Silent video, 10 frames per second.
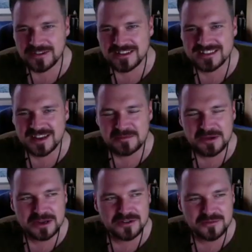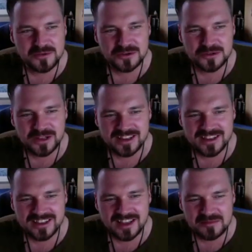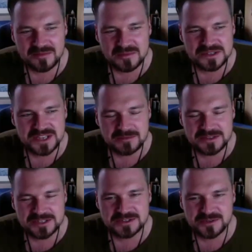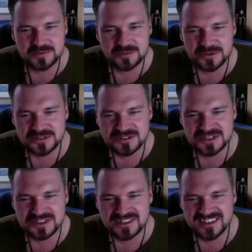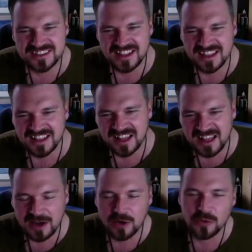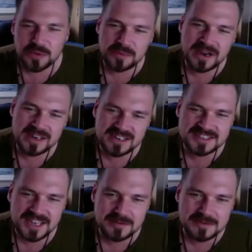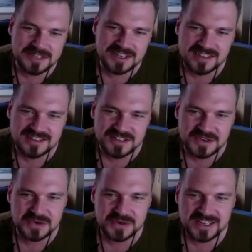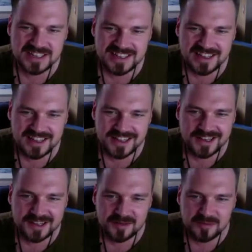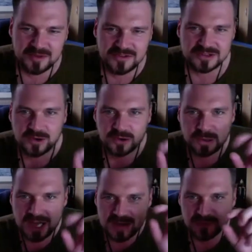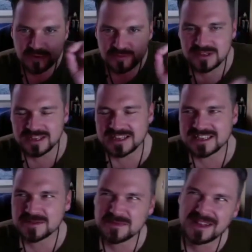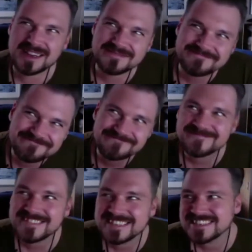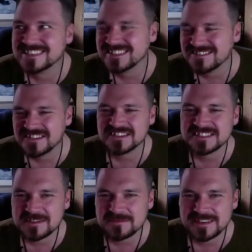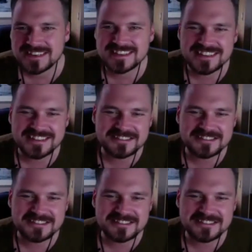the fence. I'm kind of more like I'm skeptical, but open-minded skeptic. So if a little light bulb blinks, I'm like, what does that mean?